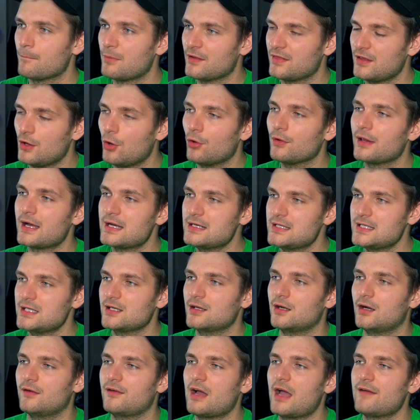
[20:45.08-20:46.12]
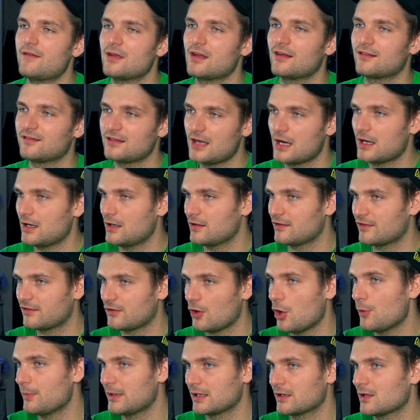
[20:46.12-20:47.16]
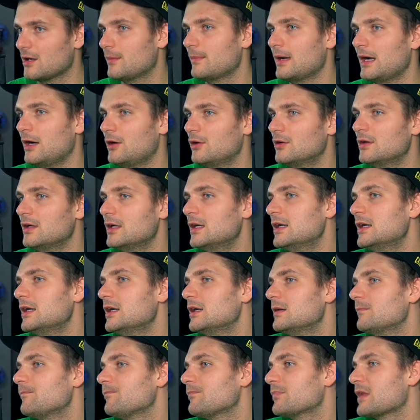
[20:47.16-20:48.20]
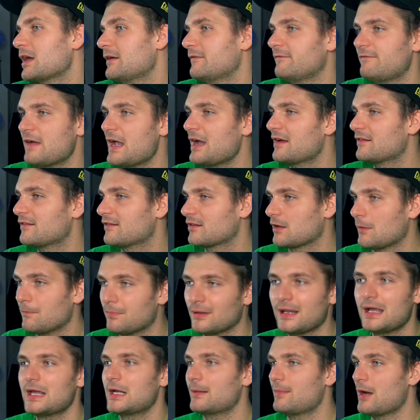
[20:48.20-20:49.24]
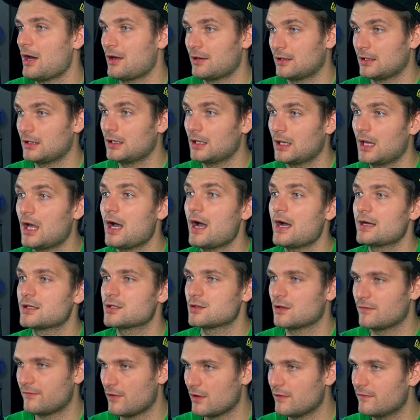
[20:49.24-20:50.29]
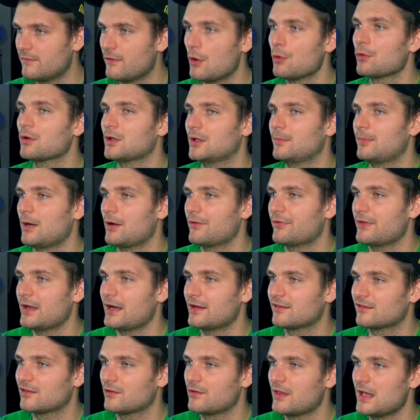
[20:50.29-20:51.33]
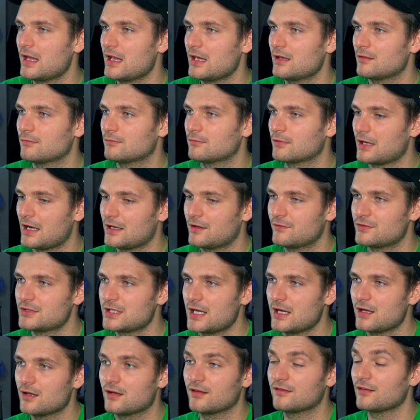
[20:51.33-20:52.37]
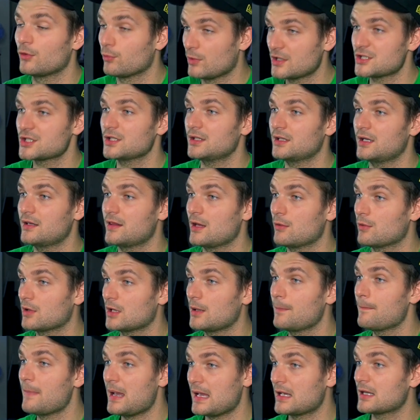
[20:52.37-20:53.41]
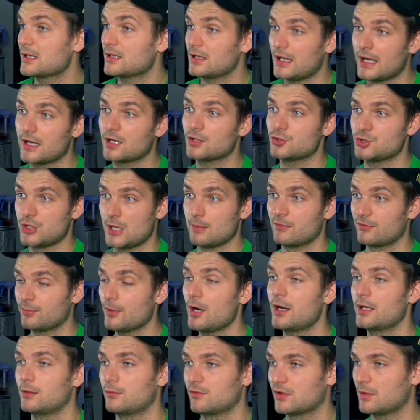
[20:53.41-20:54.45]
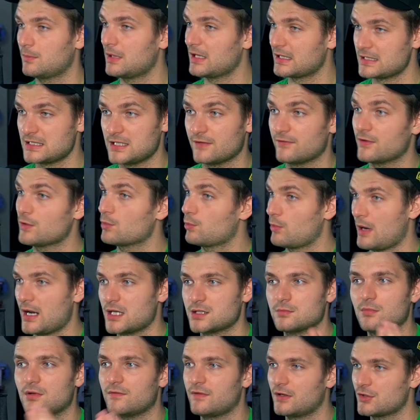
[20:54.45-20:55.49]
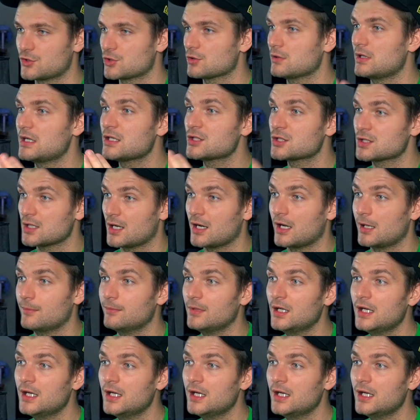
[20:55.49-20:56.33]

But the whole idea of having a second installment come out, fans complain about it a lot and are very vocal about that. So they kind of take, because originally they were going to make it like James Bond. It was going to be a different random adventure each time.